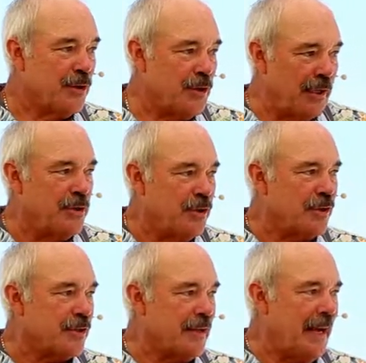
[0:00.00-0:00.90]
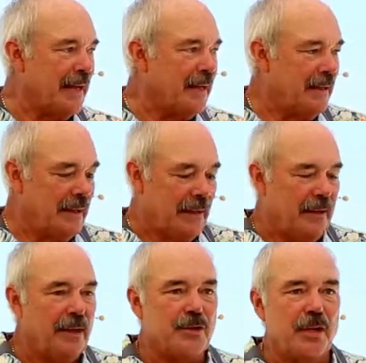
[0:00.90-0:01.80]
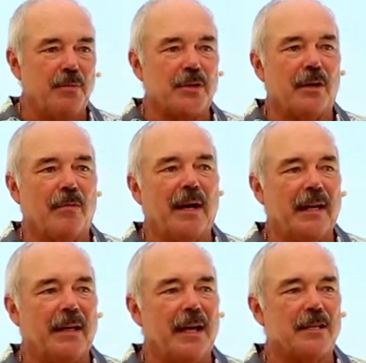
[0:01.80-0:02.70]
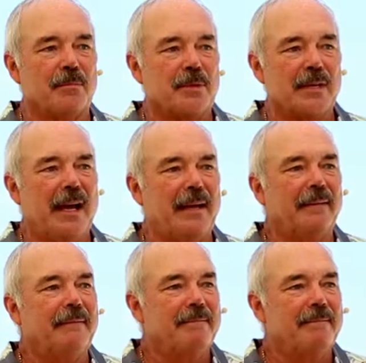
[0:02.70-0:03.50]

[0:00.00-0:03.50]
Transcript: she had just said that she was going to recognize the Messiah.